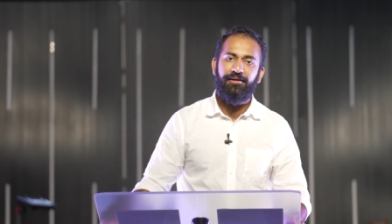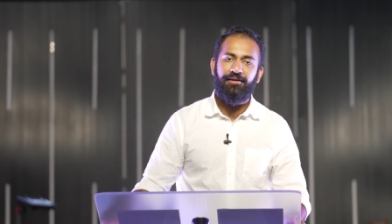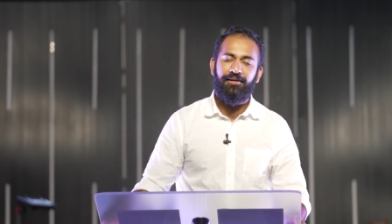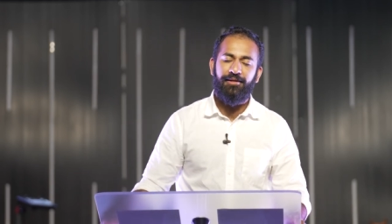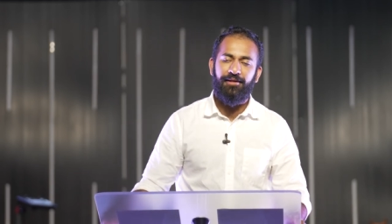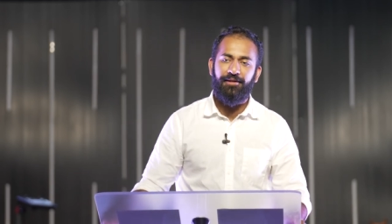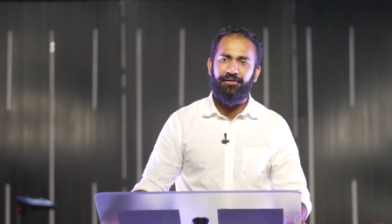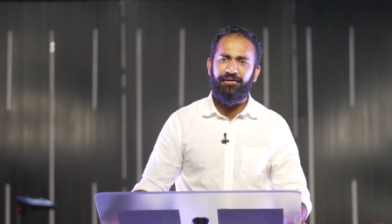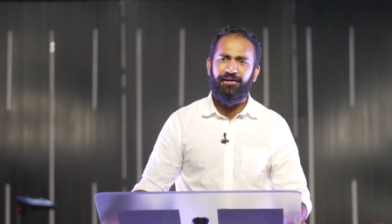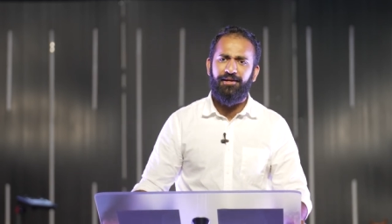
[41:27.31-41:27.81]

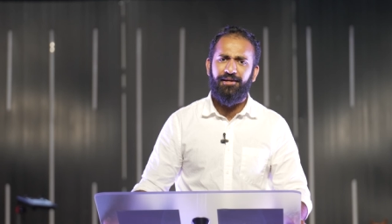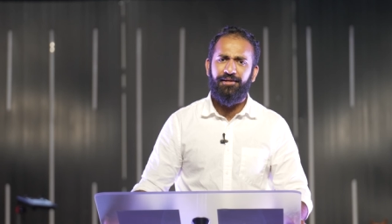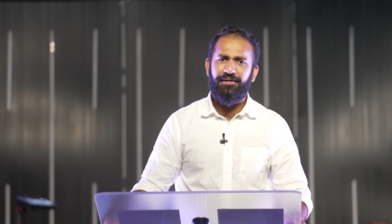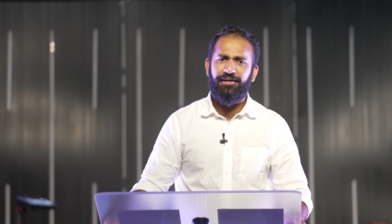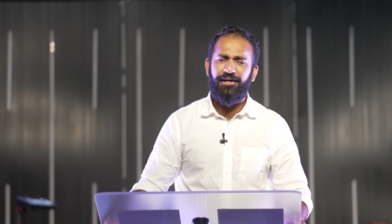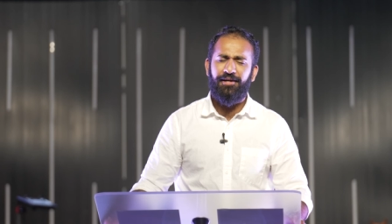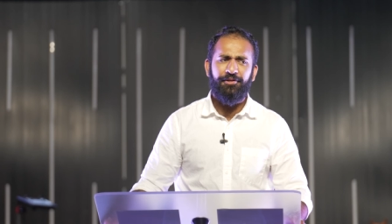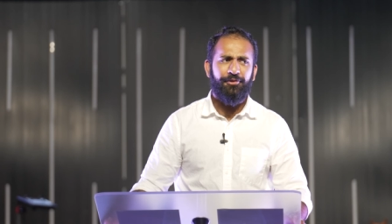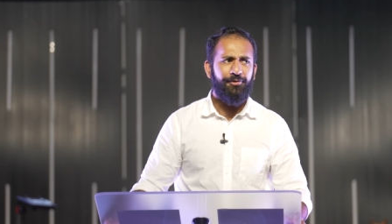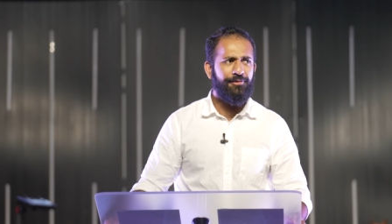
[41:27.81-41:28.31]
and I,
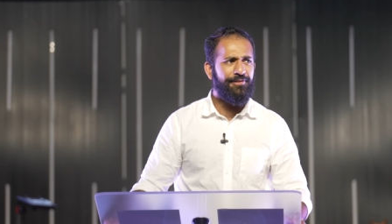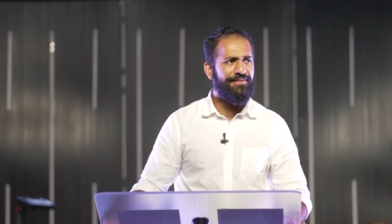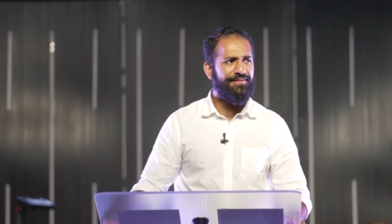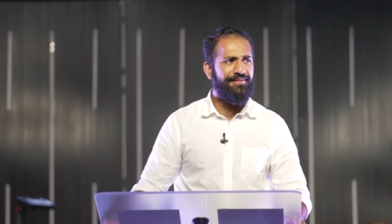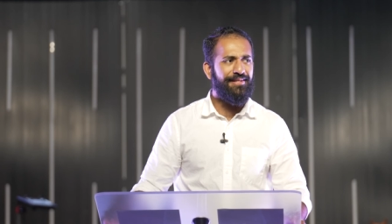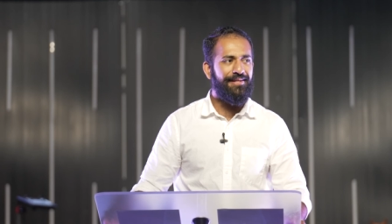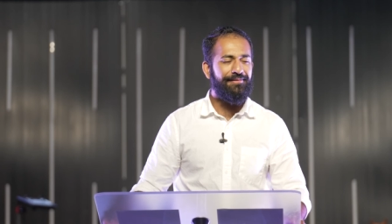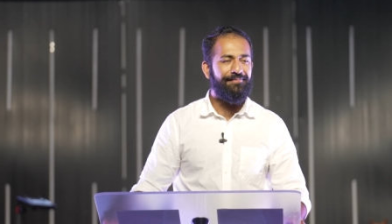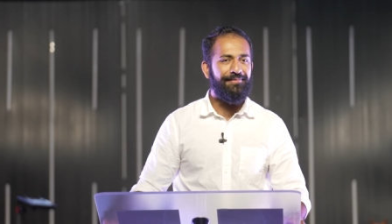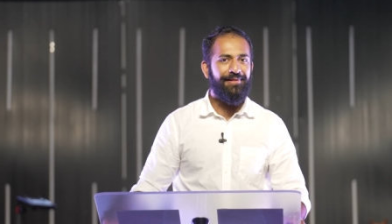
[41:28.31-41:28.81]
I noticed
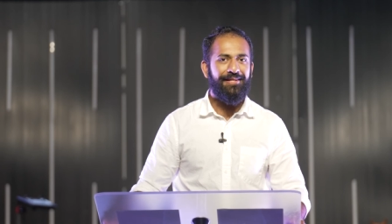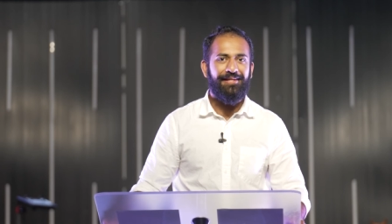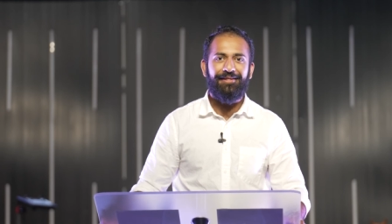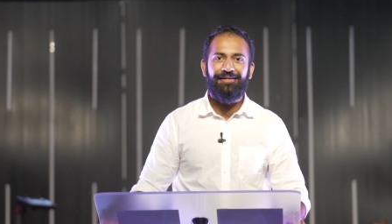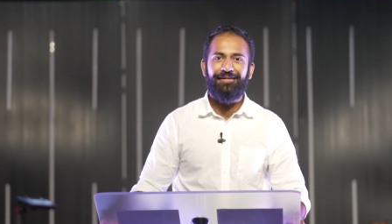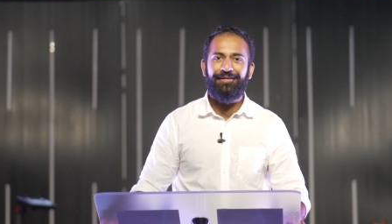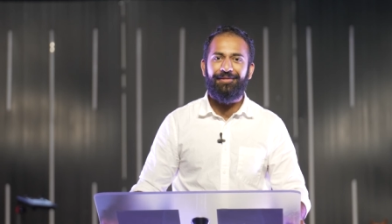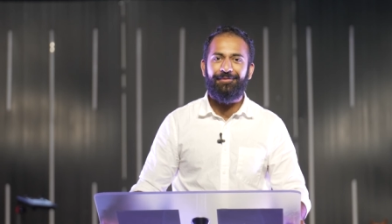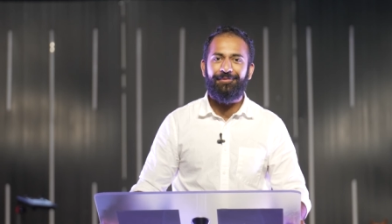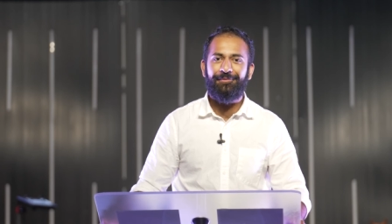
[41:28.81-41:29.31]
that
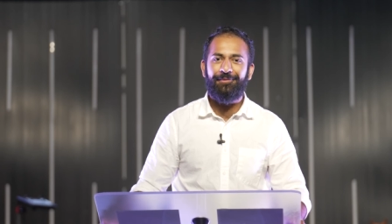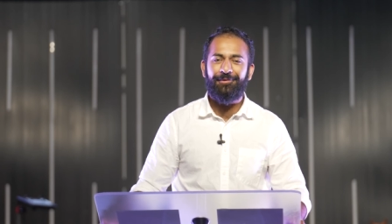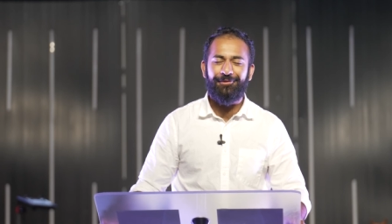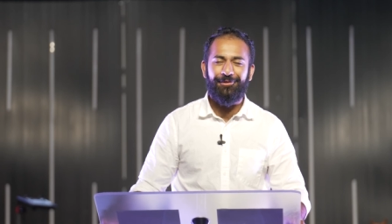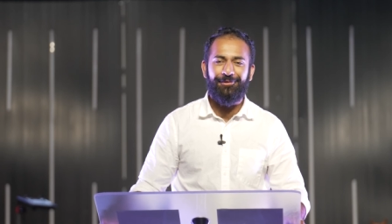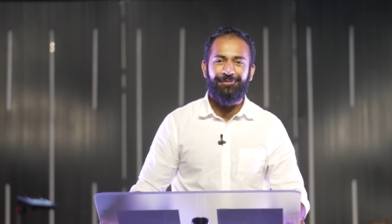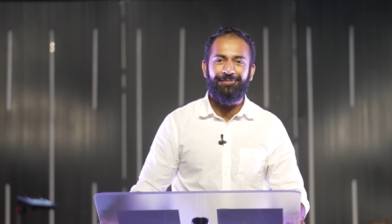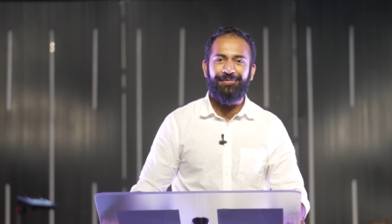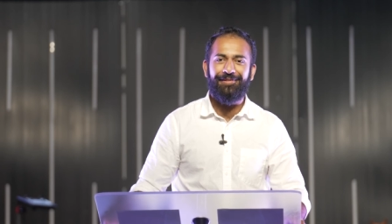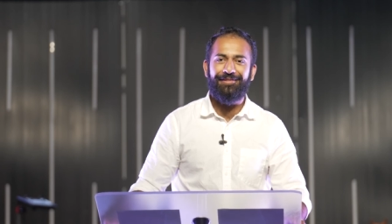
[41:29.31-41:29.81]
he was
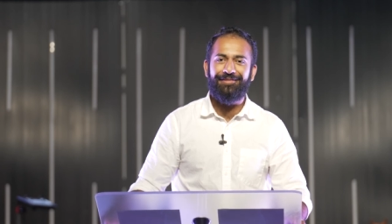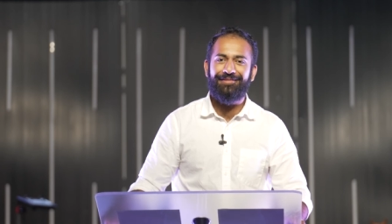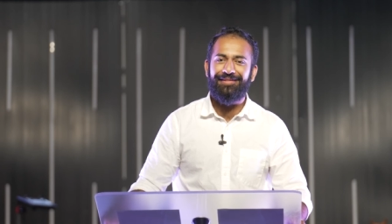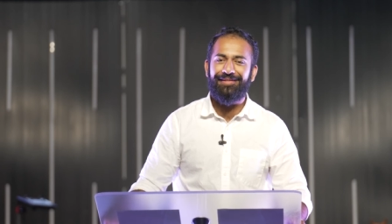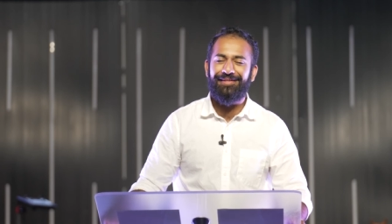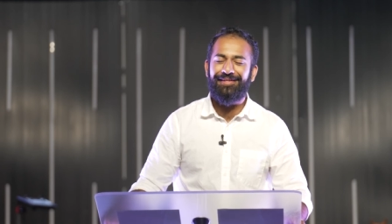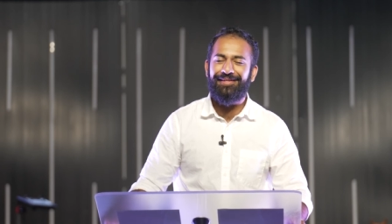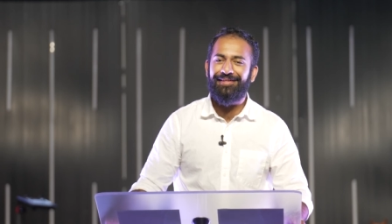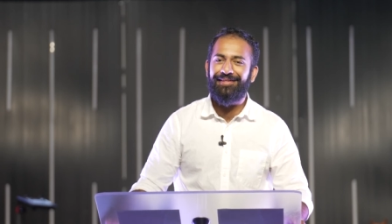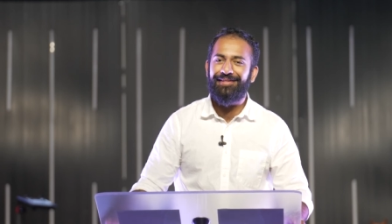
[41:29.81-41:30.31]
homeless
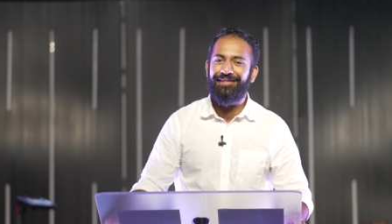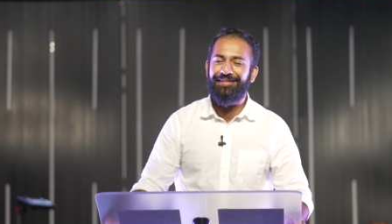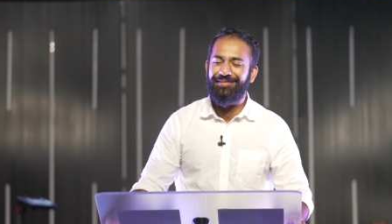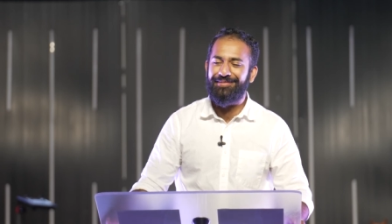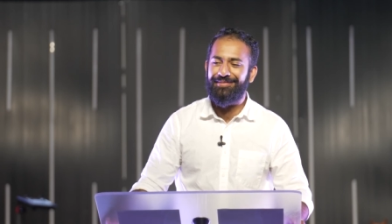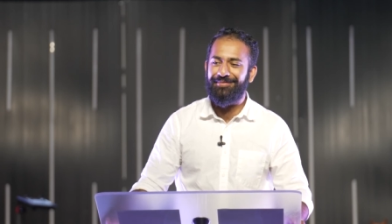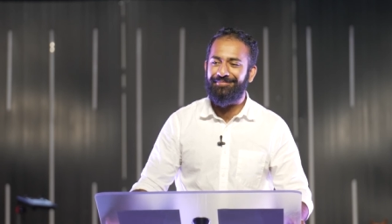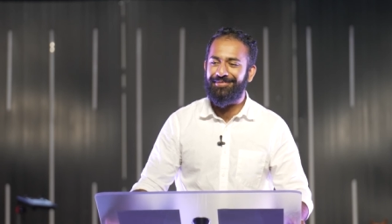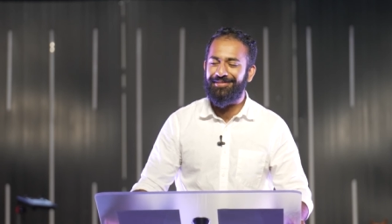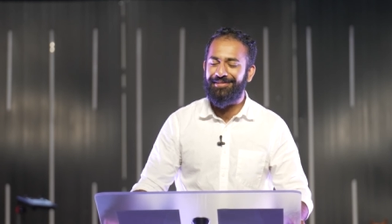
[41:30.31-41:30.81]
and he needed
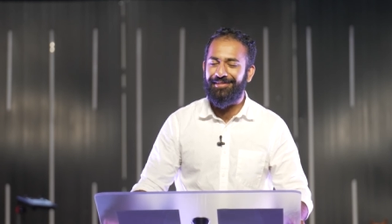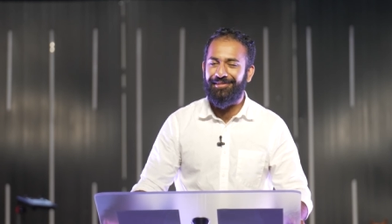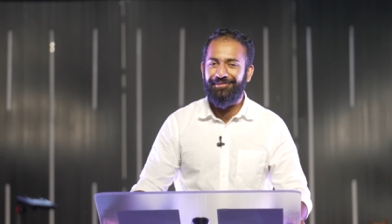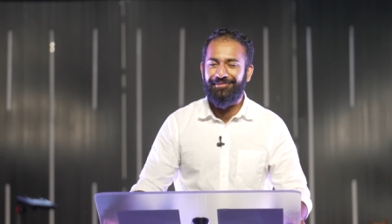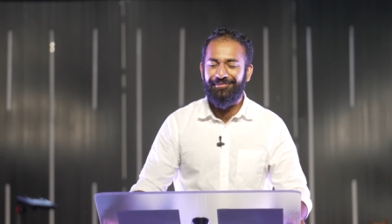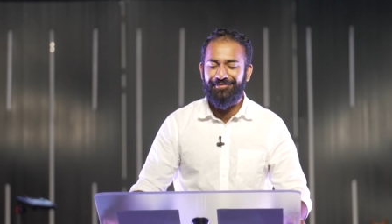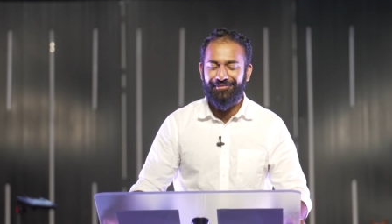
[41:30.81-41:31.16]
some stuff.